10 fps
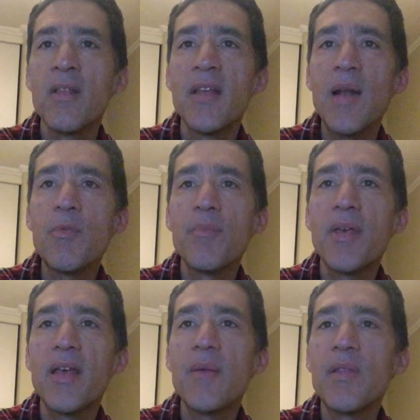The album
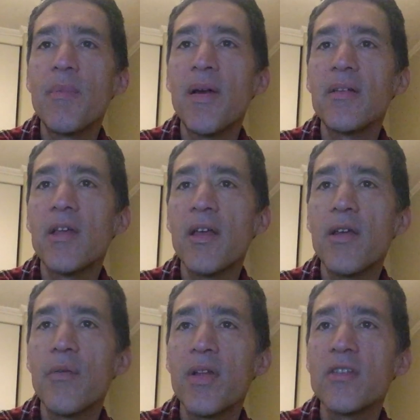became the
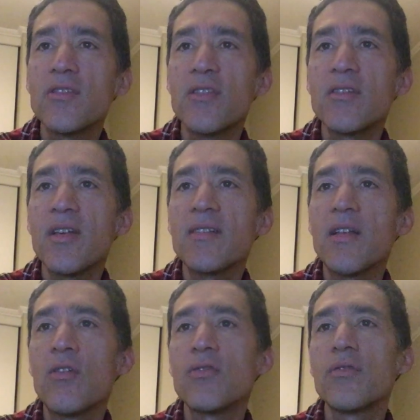band's greatest success
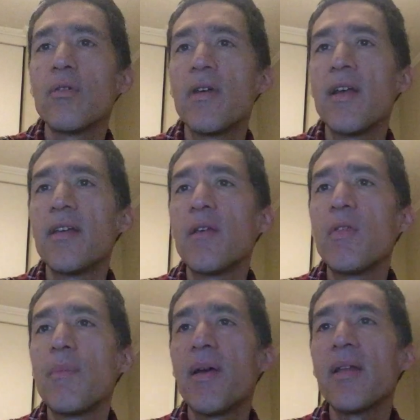and also
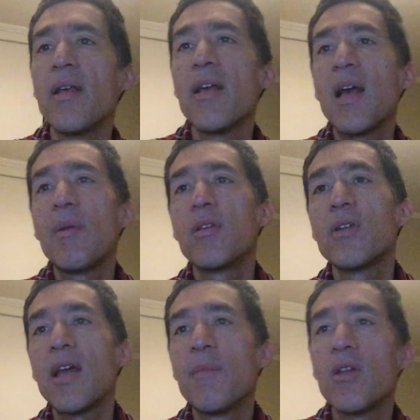gave the band a
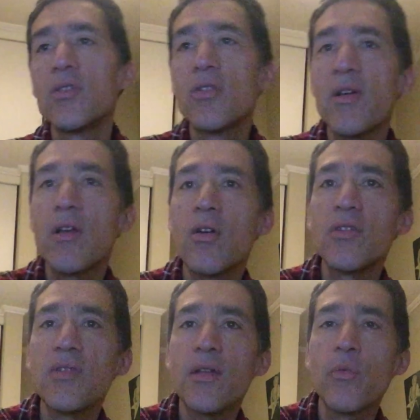million dollar
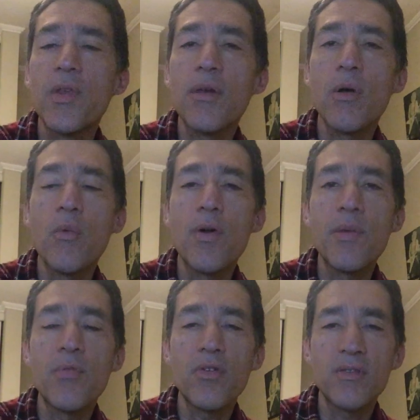contract with
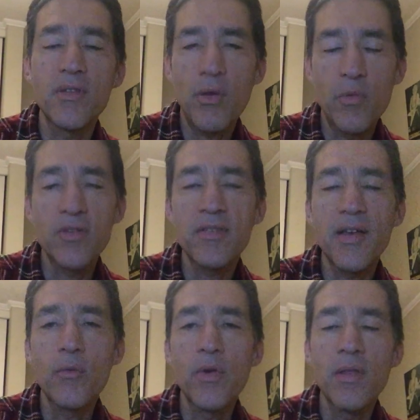Warner Bros. They were
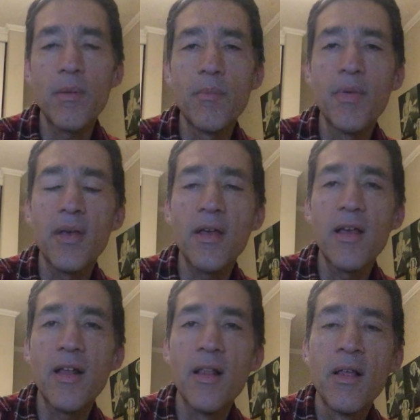signed with a big
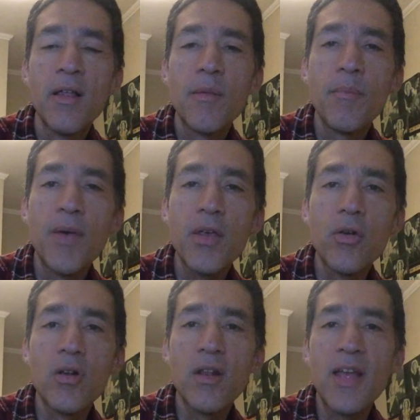
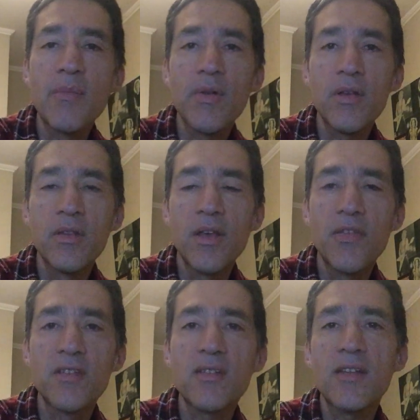major label
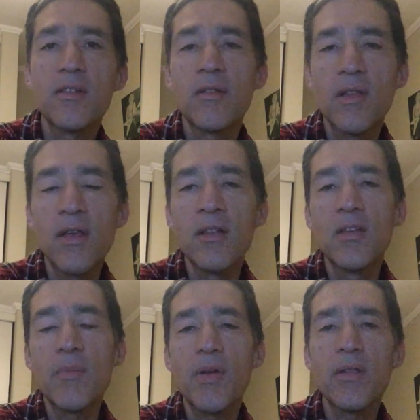in the States. In
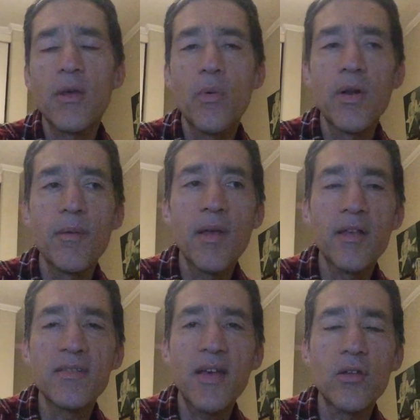Denmark, they
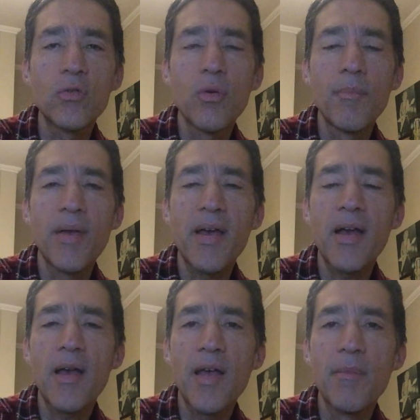were signed to
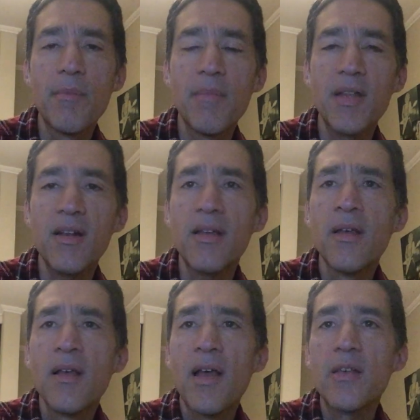Mega Medley,
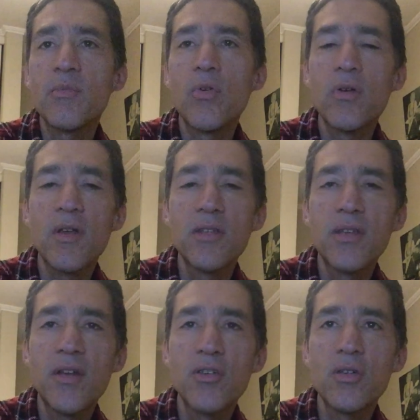a small
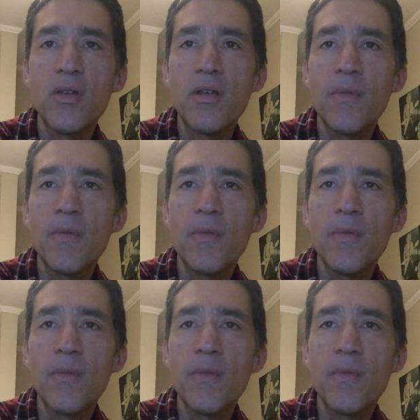Danish